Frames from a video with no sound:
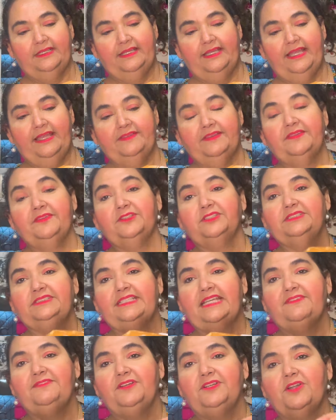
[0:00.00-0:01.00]
and then they're
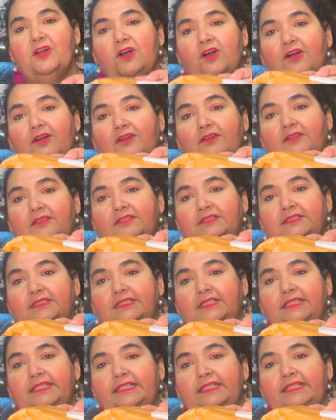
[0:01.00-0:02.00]
safe on all.
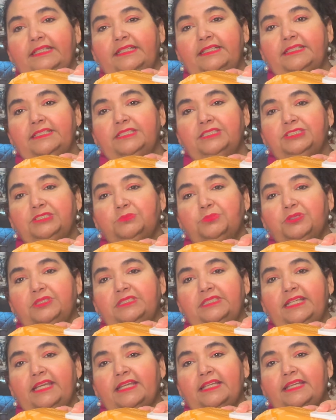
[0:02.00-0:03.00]
Clean, condition,
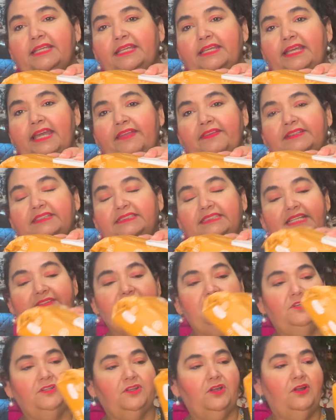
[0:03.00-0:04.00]
protect, and then safe
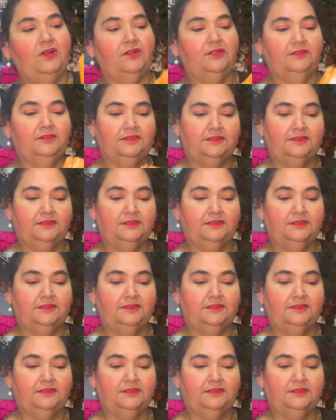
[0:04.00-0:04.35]
on all.